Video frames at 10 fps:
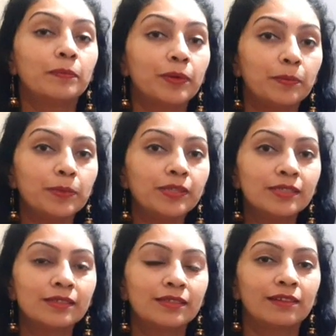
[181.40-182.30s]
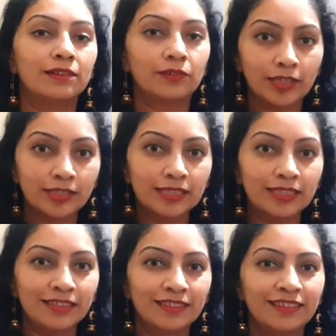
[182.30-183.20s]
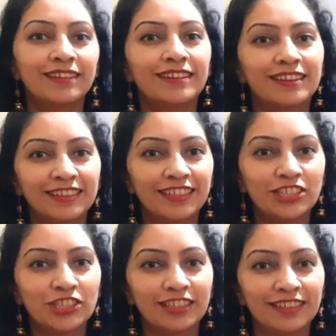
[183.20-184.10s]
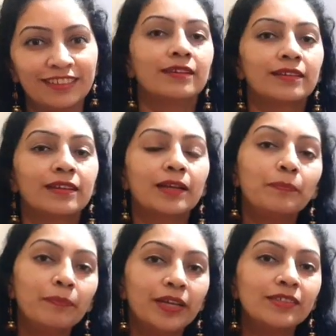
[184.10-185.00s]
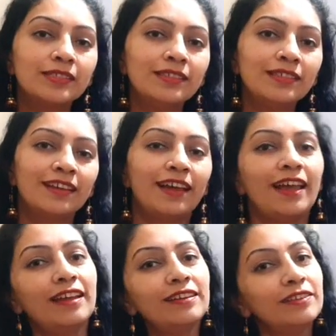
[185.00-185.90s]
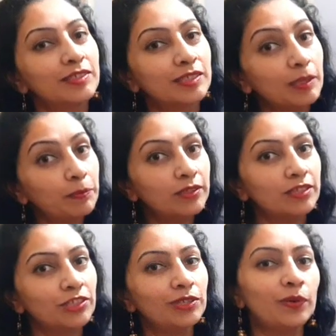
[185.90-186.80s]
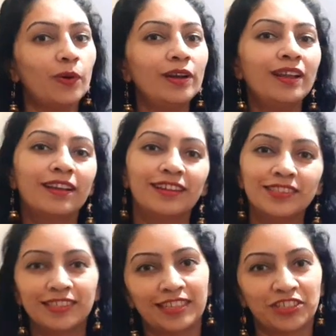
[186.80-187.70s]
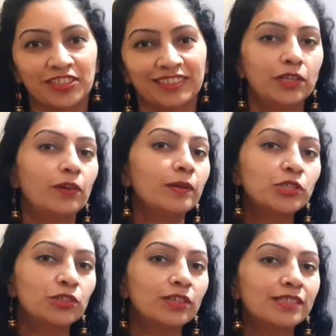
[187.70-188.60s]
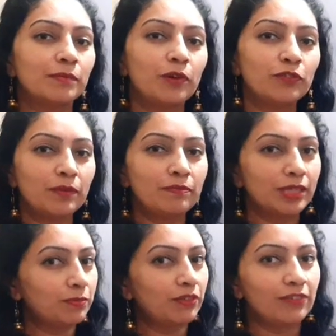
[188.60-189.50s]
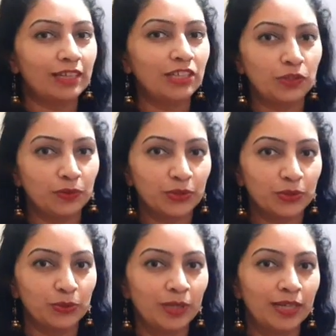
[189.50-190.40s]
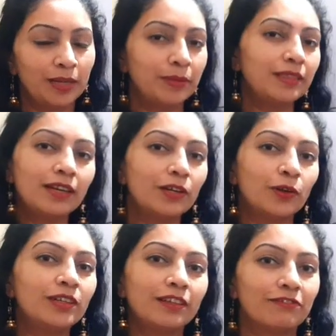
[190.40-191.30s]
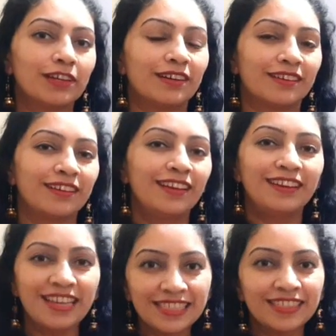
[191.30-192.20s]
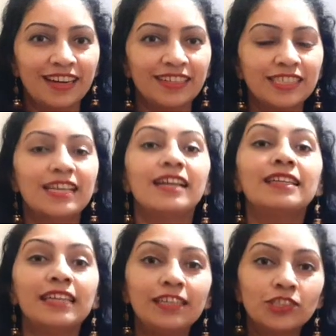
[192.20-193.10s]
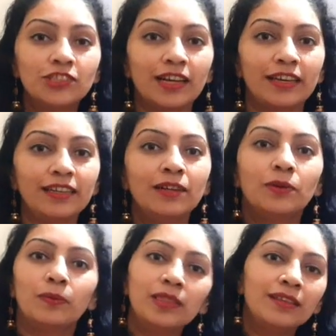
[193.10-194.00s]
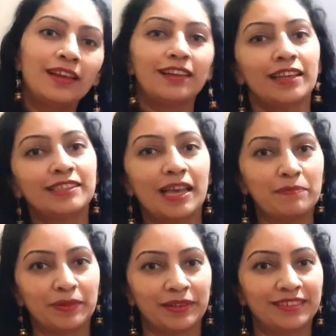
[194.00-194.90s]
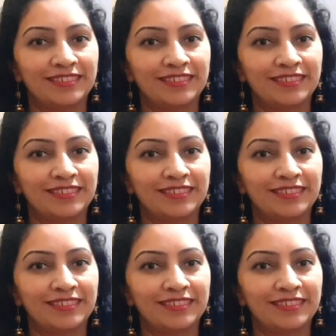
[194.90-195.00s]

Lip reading: purpose, reason, condition, comparison, and supposition or concession. Now, I'm sure some of them must be very new to you, but they are not difficult. Let's understand each kind with an example.